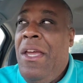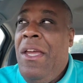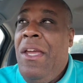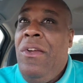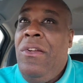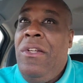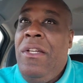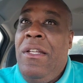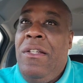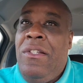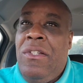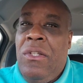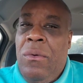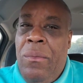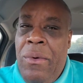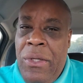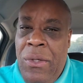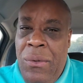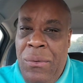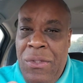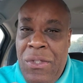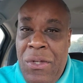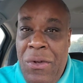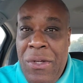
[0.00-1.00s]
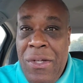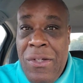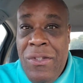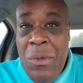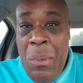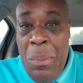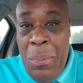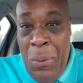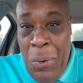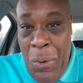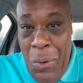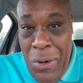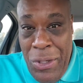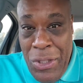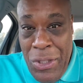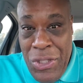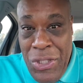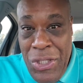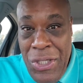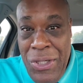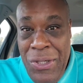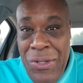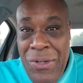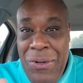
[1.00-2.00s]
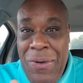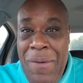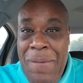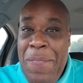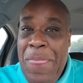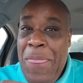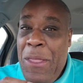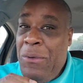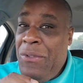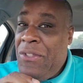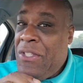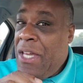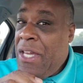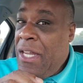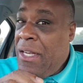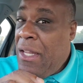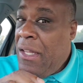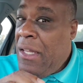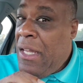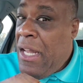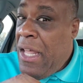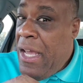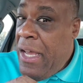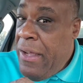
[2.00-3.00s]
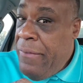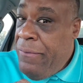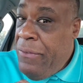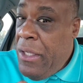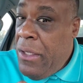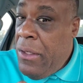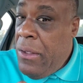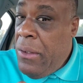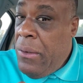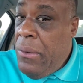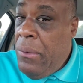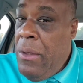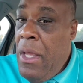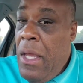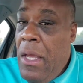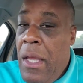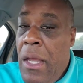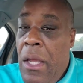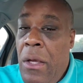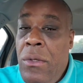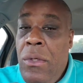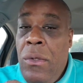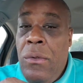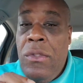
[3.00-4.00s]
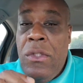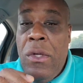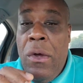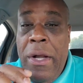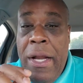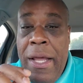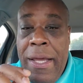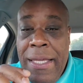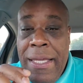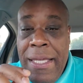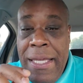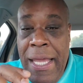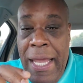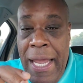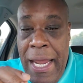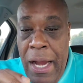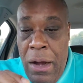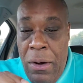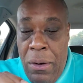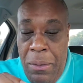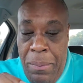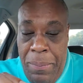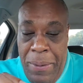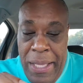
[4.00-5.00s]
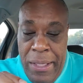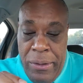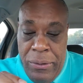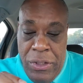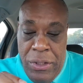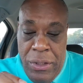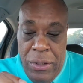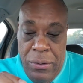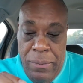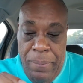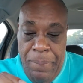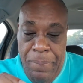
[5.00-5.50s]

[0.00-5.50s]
You need someone who's going to support you, who's going to love you, and who's going to care about you.